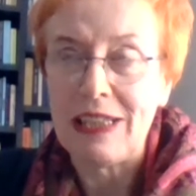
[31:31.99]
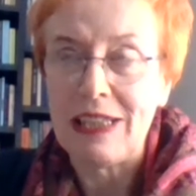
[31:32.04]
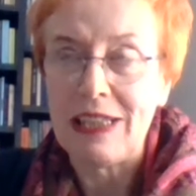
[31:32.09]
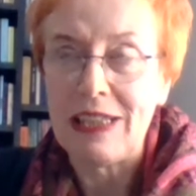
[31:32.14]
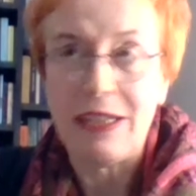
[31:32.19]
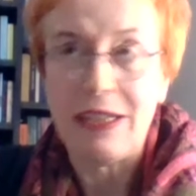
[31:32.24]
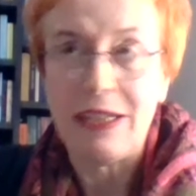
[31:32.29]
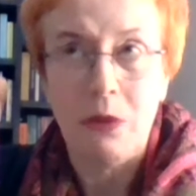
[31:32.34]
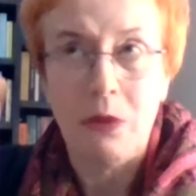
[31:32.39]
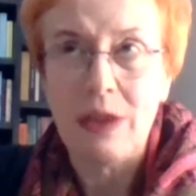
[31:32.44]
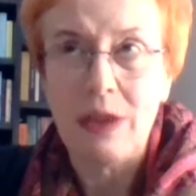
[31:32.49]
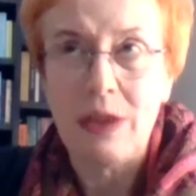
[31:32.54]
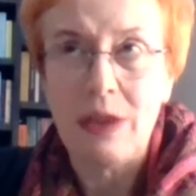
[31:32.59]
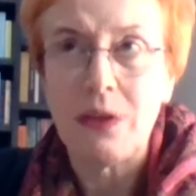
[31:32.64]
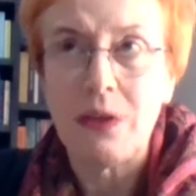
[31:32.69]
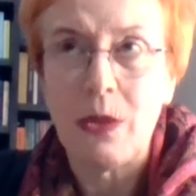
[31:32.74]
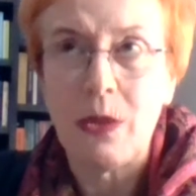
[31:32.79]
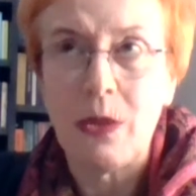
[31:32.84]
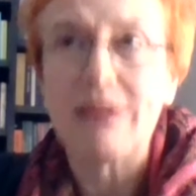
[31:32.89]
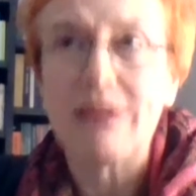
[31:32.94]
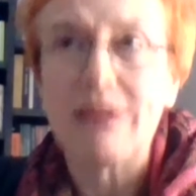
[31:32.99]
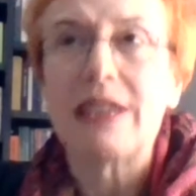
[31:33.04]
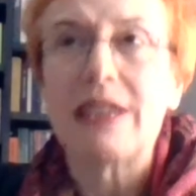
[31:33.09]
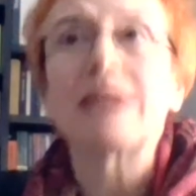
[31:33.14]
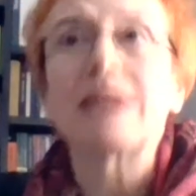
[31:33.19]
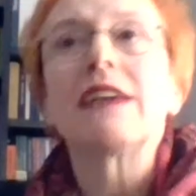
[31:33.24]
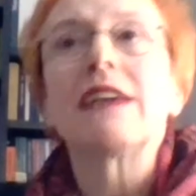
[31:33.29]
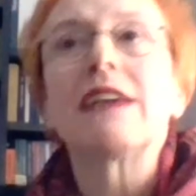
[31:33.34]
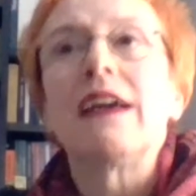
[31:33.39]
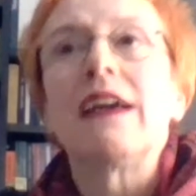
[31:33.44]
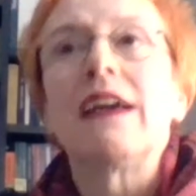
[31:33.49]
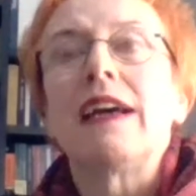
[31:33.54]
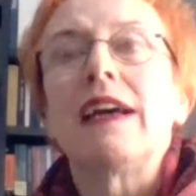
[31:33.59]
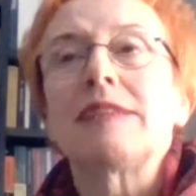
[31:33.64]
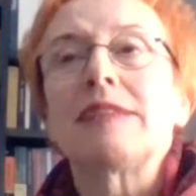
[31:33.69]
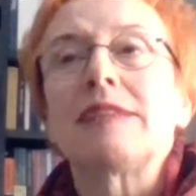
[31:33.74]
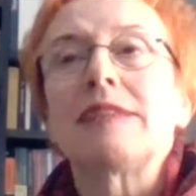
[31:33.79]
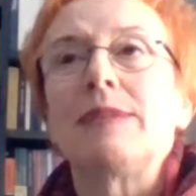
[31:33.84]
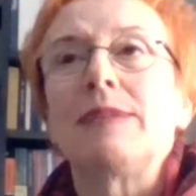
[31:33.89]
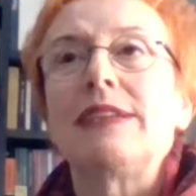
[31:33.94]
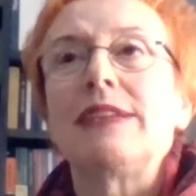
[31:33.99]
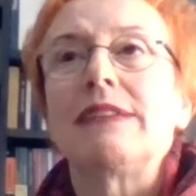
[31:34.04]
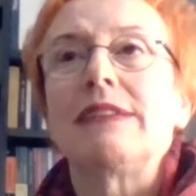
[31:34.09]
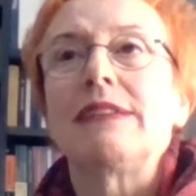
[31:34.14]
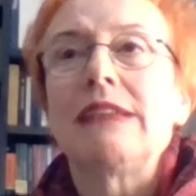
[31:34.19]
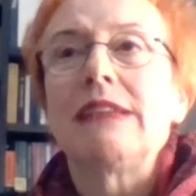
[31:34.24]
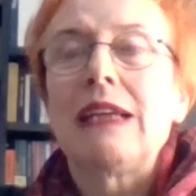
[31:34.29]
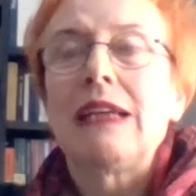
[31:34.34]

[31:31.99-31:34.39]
And I wonder where that has been